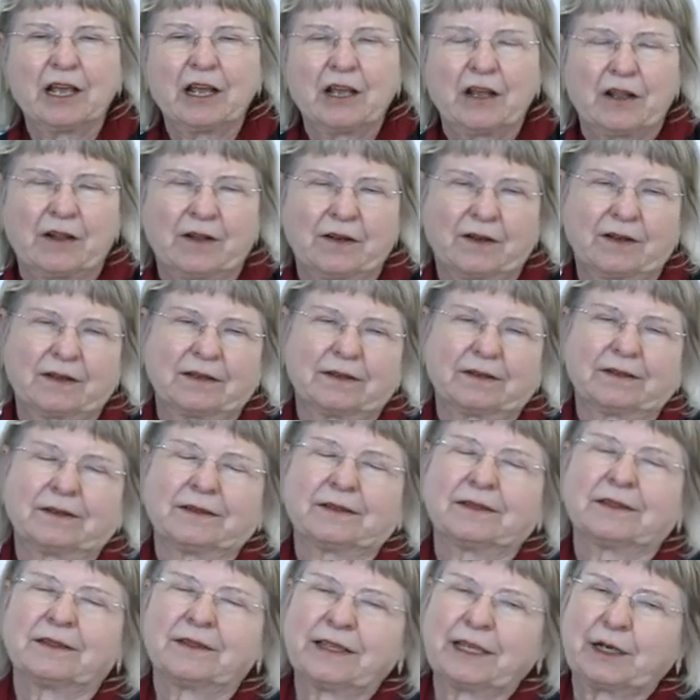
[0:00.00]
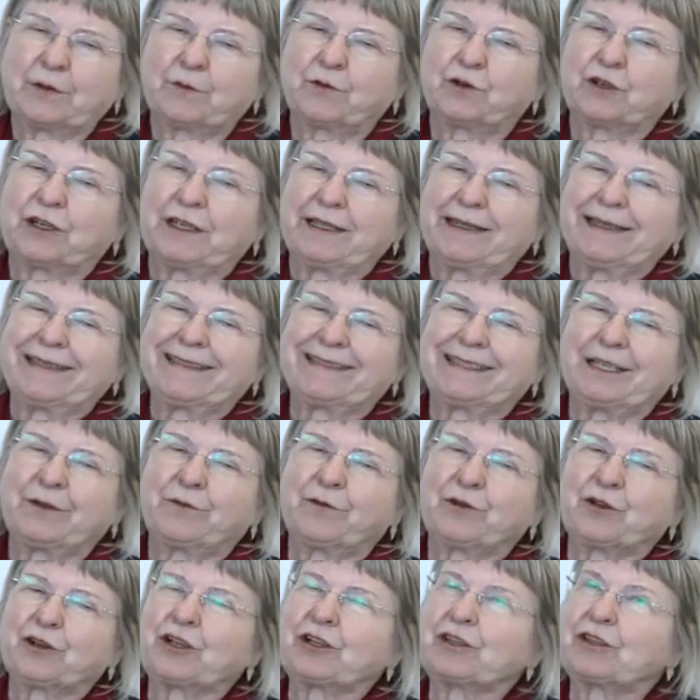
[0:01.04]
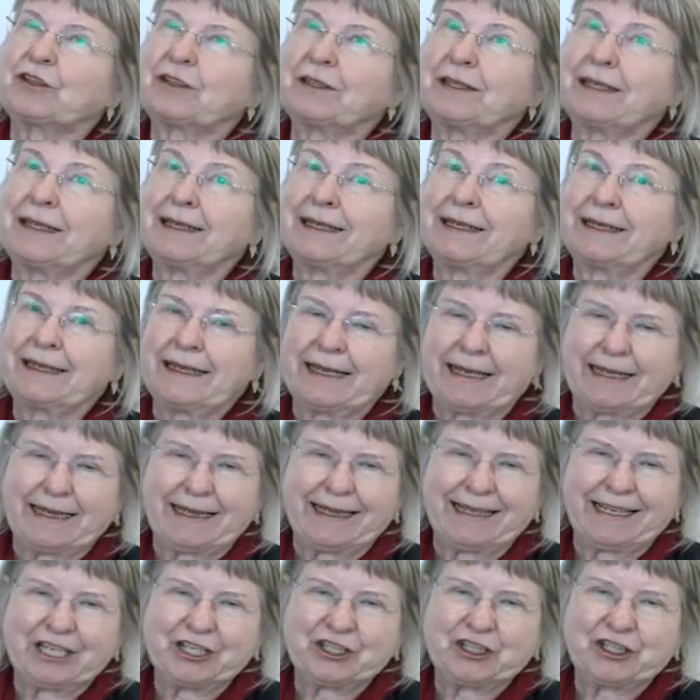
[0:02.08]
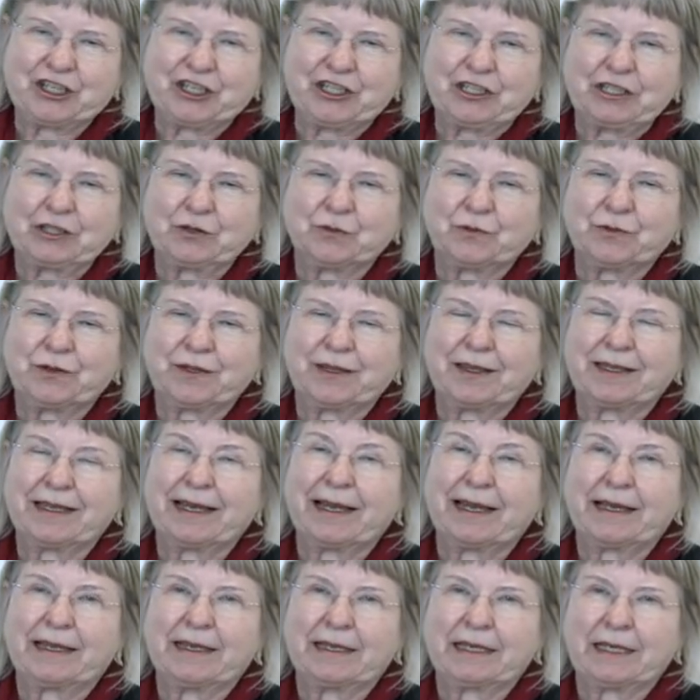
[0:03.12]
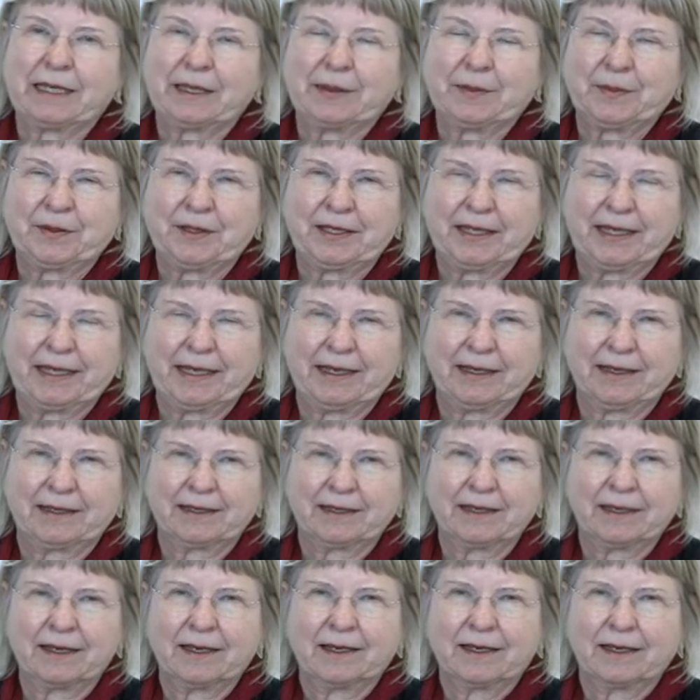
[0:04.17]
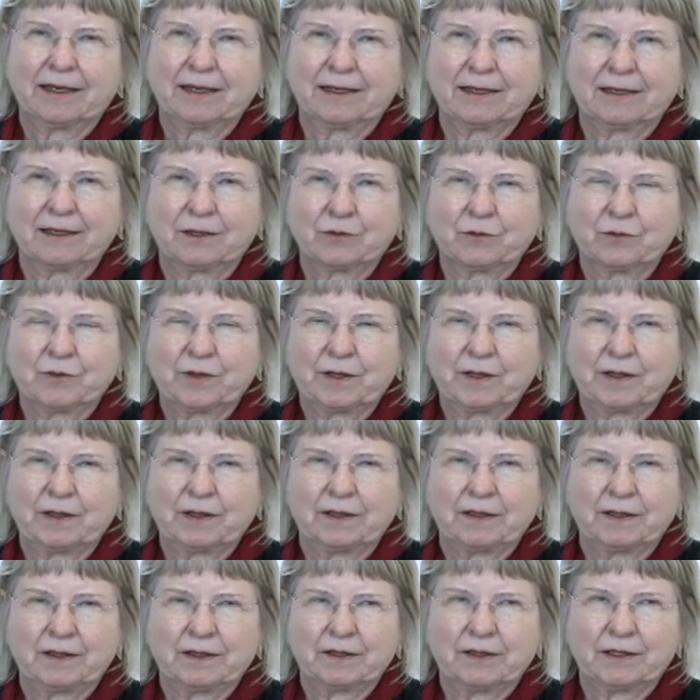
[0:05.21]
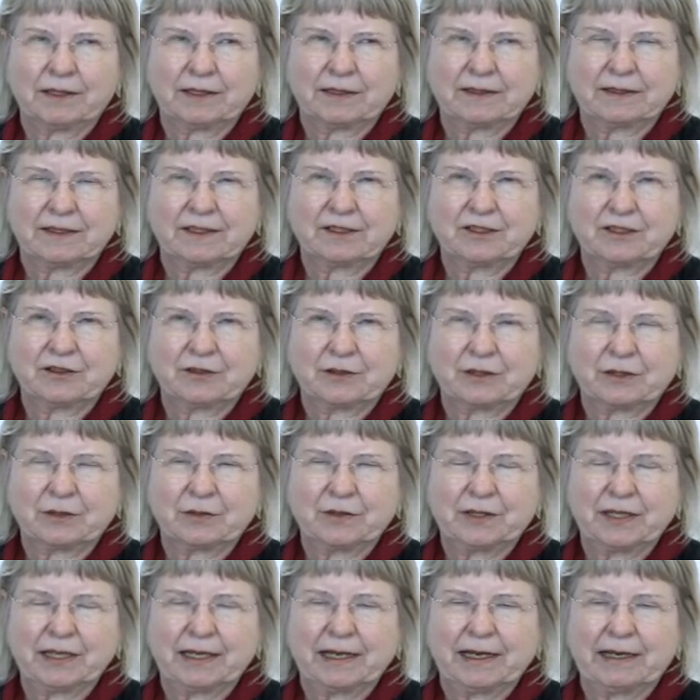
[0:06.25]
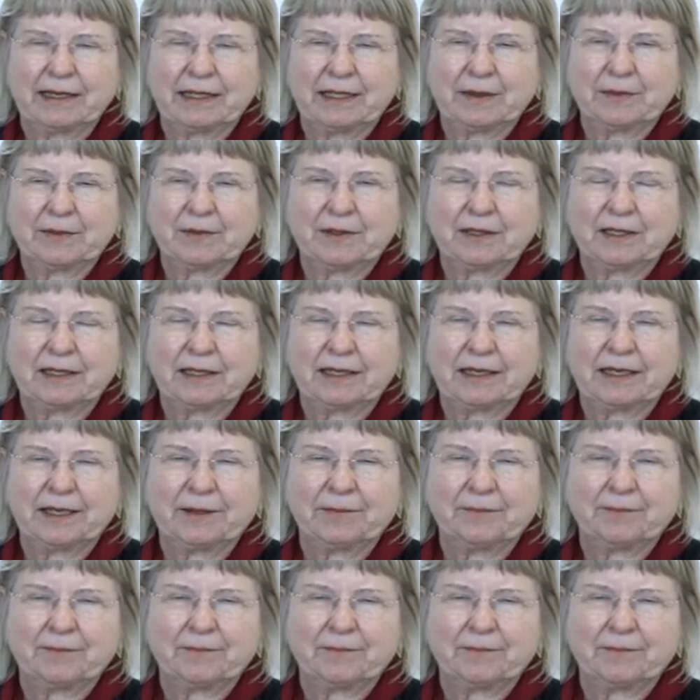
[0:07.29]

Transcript: and therefore it is difficult to delineate lesions with high uptake, with this surrounding high uptake.